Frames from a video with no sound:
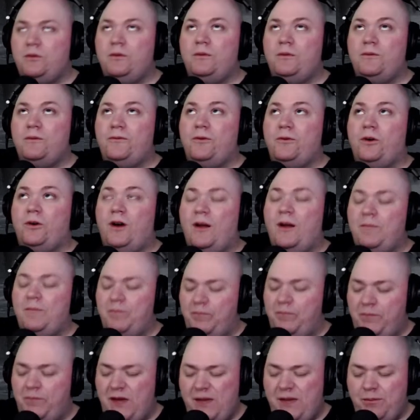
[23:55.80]
for
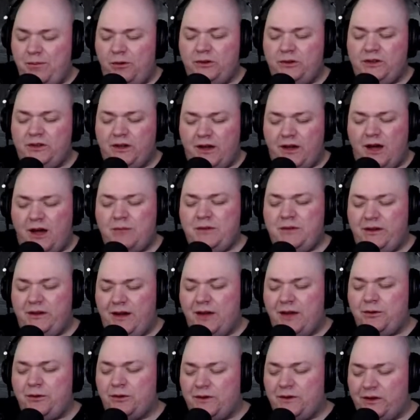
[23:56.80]
people to come
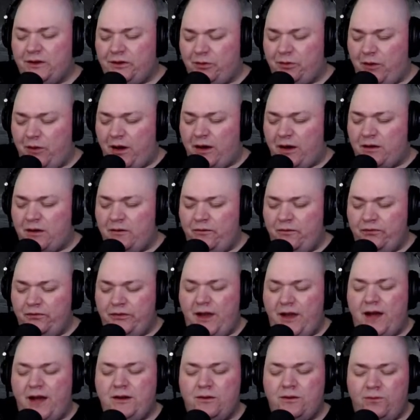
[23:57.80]
together this way
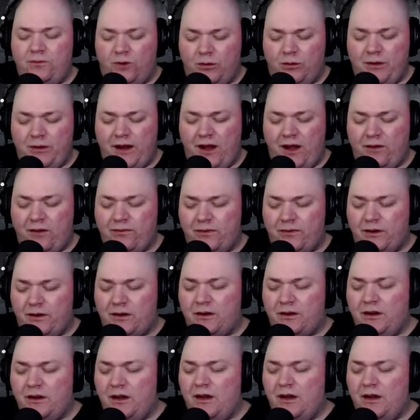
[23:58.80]
and to form an outfit